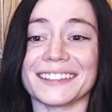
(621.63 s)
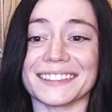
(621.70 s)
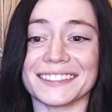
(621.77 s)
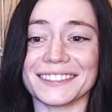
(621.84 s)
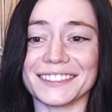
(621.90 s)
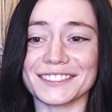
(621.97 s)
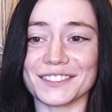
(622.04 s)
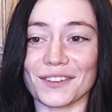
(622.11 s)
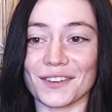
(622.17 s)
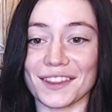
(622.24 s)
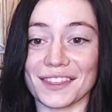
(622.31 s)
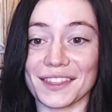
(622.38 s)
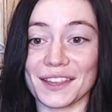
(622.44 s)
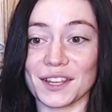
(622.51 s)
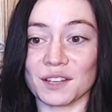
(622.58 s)
He's already
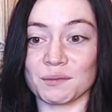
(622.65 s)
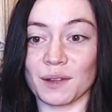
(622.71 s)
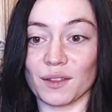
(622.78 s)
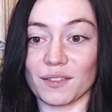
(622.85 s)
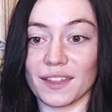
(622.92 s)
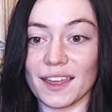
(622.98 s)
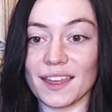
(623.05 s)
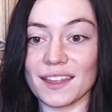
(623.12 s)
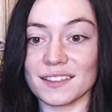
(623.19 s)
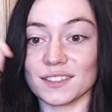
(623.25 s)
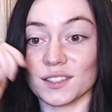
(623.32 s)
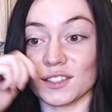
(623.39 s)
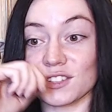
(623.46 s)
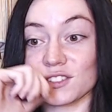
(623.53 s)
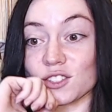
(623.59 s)
thinking about that.
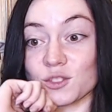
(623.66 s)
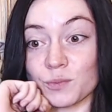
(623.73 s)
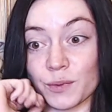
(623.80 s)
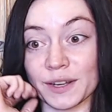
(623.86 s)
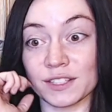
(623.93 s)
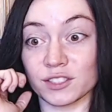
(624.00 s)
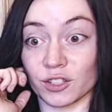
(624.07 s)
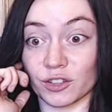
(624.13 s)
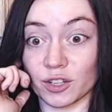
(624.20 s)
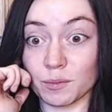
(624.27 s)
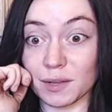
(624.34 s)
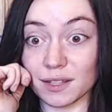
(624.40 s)
There's a spring tournament?